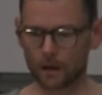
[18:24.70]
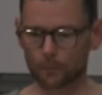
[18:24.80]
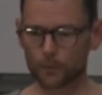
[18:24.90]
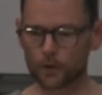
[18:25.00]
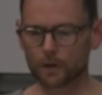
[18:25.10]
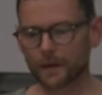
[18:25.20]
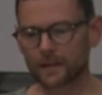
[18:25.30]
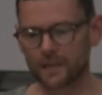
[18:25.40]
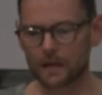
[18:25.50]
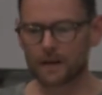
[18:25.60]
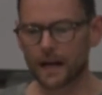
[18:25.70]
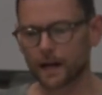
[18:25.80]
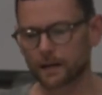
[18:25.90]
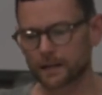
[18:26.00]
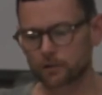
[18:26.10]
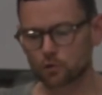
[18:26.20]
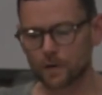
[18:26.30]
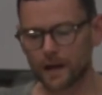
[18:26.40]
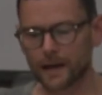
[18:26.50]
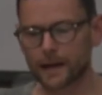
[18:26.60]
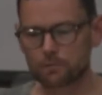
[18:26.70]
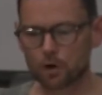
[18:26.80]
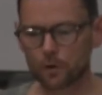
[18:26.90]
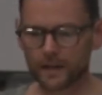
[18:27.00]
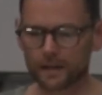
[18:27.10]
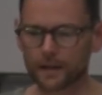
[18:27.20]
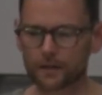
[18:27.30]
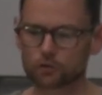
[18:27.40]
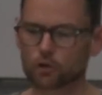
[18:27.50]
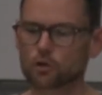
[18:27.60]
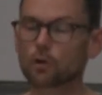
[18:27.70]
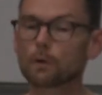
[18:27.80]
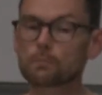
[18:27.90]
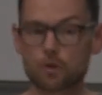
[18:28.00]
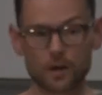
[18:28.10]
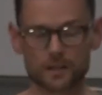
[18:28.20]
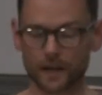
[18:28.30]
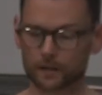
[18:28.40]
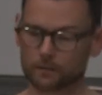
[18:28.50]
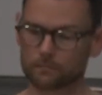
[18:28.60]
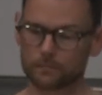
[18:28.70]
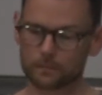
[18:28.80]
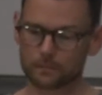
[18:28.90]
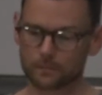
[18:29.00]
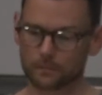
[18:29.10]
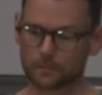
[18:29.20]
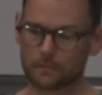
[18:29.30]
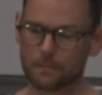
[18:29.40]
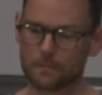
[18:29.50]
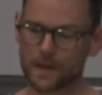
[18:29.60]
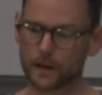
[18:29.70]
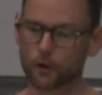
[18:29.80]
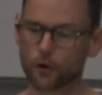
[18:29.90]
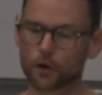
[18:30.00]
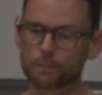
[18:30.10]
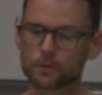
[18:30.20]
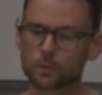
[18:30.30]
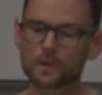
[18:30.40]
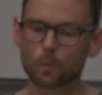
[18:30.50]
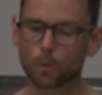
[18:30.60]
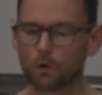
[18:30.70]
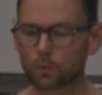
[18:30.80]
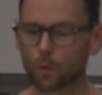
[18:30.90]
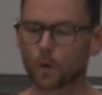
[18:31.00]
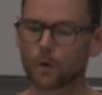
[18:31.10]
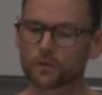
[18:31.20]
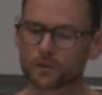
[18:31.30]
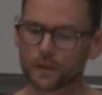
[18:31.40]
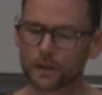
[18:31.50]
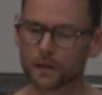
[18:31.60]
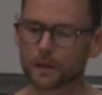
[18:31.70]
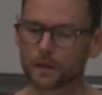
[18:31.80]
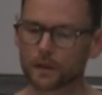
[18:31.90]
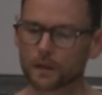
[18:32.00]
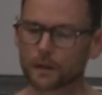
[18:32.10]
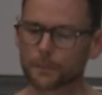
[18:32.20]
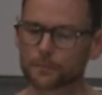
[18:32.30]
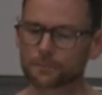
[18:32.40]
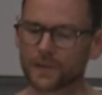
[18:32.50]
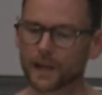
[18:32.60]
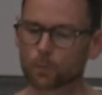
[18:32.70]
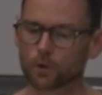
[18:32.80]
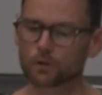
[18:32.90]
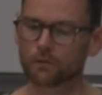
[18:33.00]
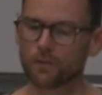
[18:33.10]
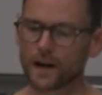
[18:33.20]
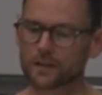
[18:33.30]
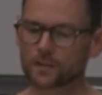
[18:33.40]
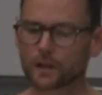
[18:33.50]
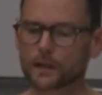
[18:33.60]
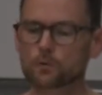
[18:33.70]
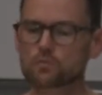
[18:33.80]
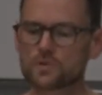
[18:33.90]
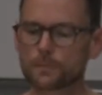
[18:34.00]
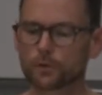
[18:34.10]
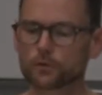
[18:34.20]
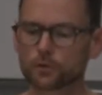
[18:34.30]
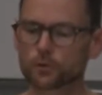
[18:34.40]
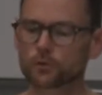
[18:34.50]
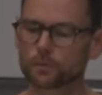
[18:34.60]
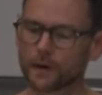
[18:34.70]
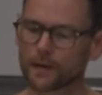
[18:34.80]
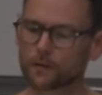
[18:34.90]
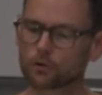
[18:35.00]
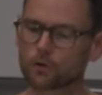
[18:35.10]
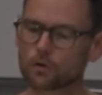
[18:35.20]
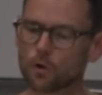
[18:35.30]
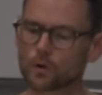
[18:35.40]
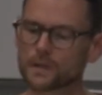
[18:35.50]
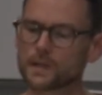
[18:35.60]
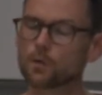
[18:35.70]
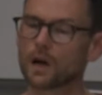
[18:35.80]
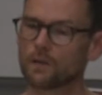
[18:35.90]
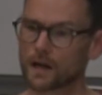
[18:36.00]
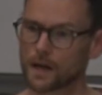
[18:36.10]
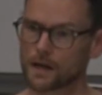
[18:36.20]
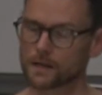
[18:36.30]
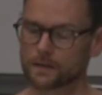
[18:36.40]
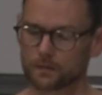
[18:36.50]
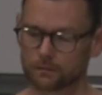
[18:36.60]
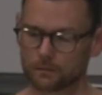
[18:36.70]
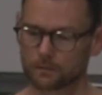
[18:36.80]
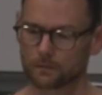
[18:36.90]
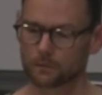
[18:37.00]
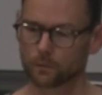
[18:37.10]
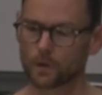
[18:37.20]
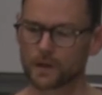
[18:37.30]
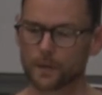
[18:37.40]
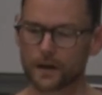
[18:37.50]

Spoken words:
Bürger made the avant-garde into a heroic historical project that occurred between the world wars and was partially reproduced by the so-called new avant-gardes when